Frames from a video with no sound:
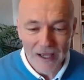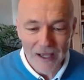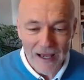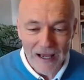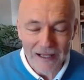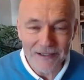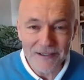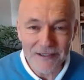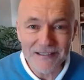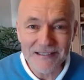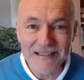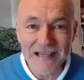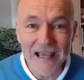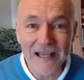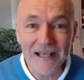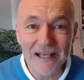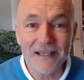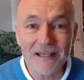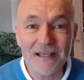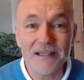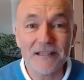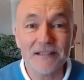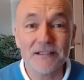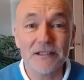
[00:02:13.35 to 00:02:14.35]
And the
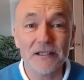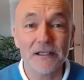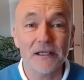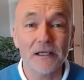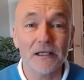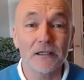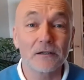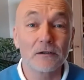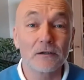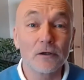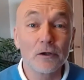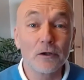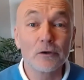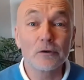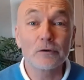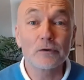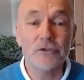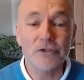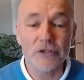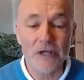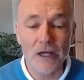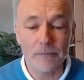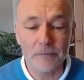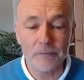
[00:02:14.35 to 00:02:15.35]
setting is in Luke
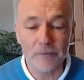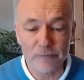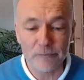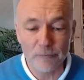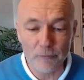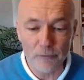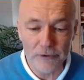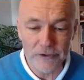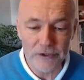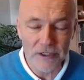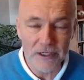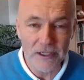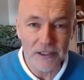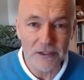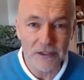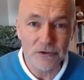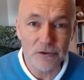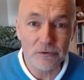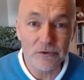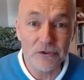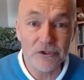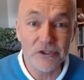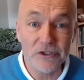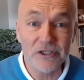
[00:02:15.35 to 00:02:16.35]
chapter 14.
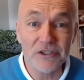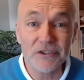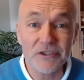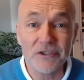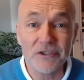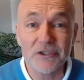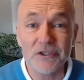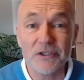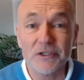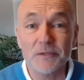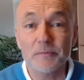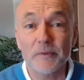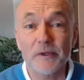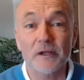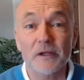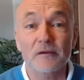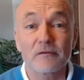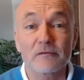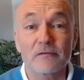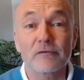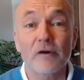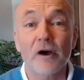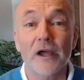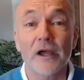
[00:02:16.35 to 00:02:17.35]
So Jesus has been
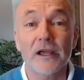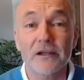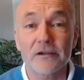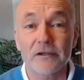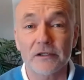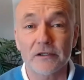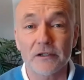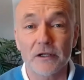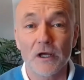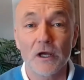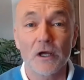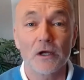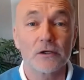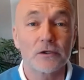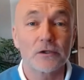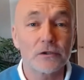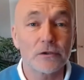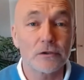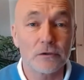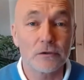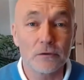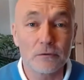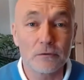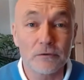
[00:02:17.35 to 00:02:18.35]
invited
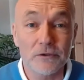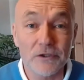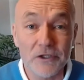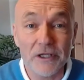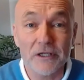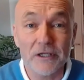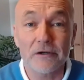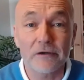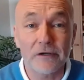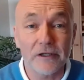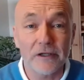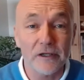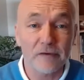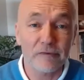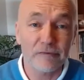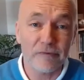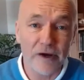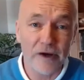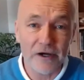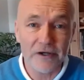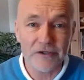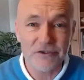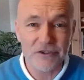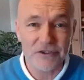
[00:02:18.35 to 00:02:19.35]
to dinner in a
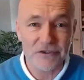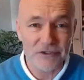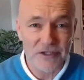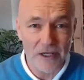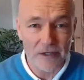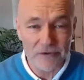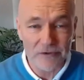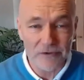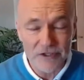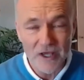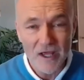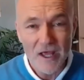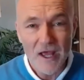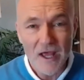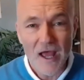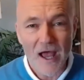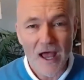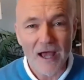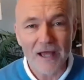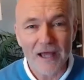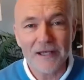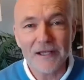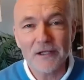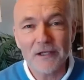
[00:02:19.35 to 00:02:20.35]
Pharisee's house.
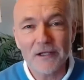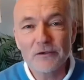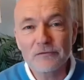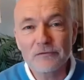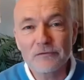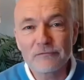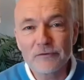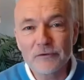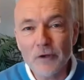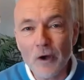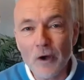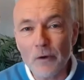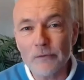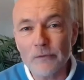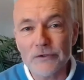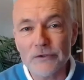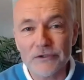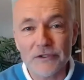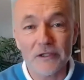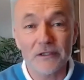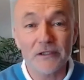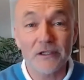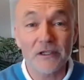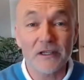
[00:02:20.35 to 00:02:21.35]
And he notes
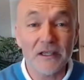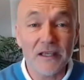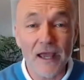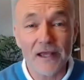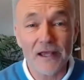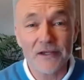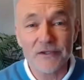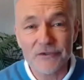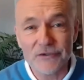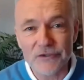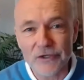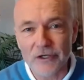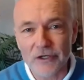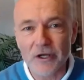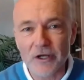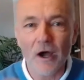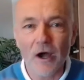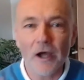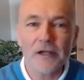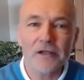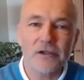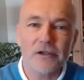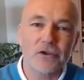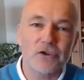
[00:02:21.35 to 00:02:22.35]
that the guests are
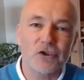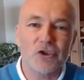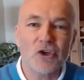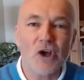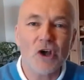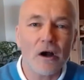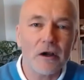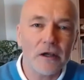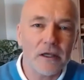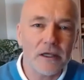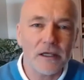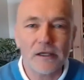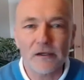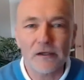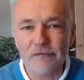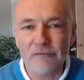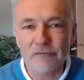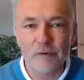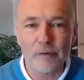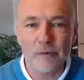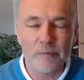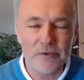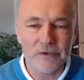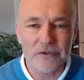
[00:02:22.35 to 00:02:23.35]
kind of jockeying
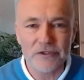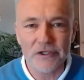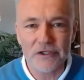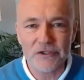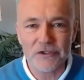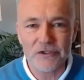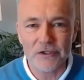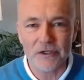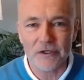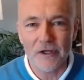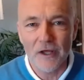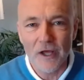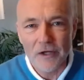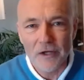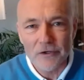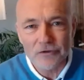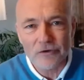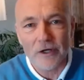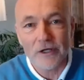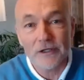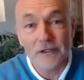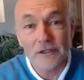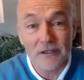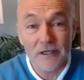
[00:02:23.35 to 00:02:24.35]
for position,
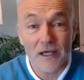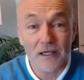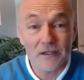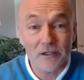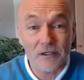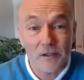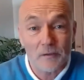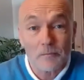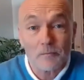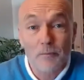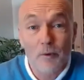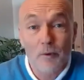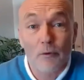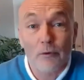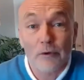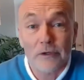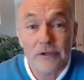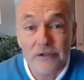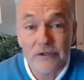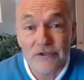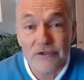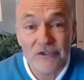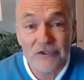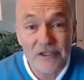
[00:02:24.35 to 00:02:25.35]
trying to get the
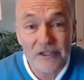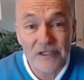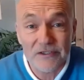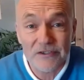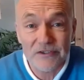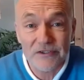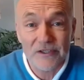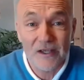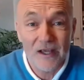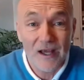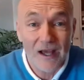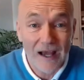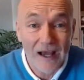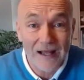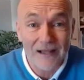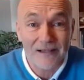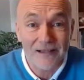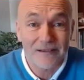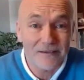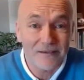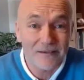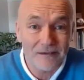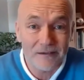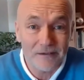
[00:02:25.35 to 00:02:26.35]
important seats at
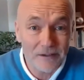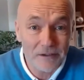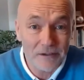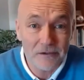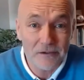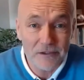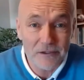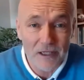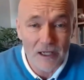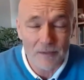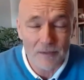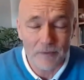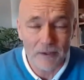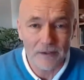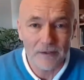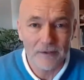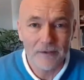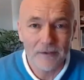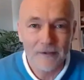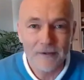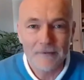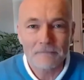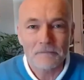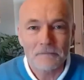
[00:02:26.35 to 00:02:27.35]
the dinner table.
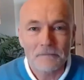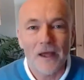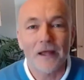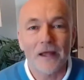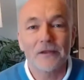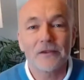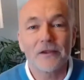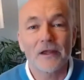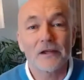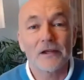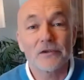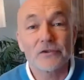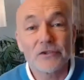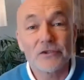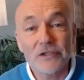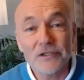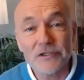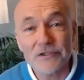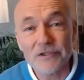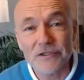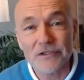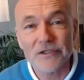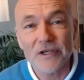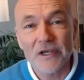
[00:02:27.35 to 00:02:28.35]
And then
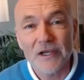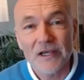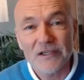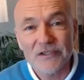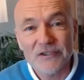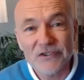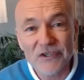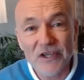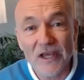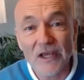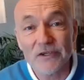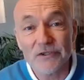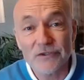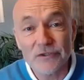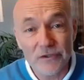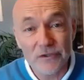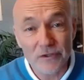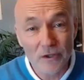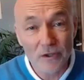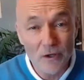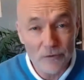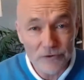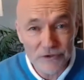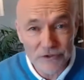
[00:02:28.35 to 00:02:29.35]
Jesus says to the
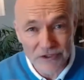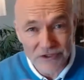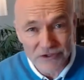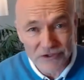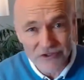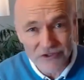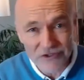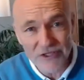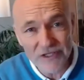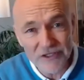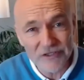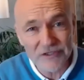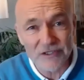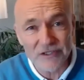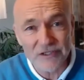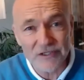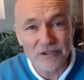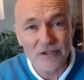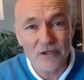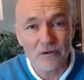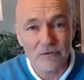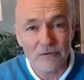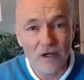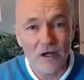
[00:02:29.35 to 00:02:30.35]
host, he sees this
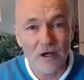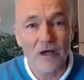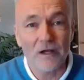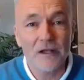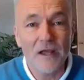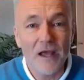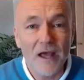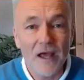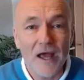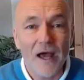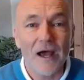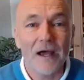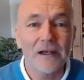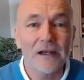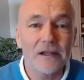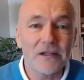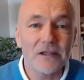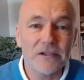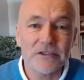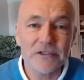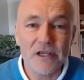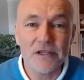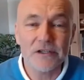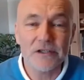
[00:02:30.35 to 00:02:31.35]
going on, and he
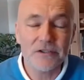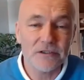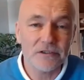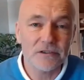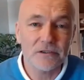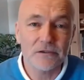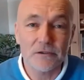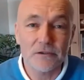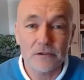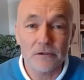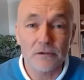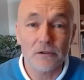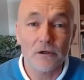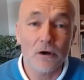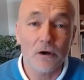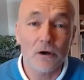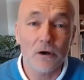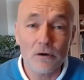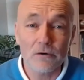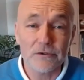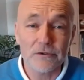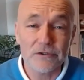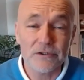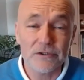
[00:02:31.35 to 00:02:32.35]
says to the
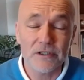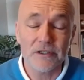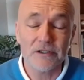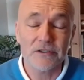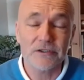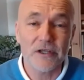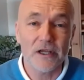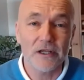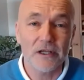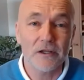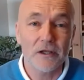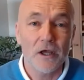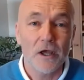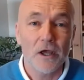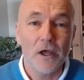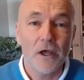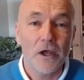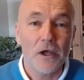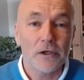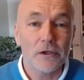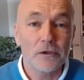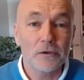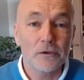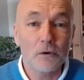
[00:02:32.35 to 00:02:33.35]
host, he said,
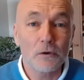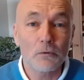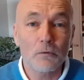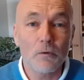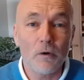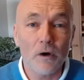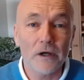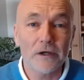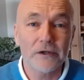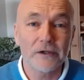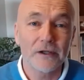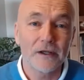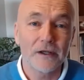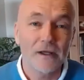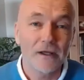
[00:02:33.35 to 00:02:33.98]
you know what?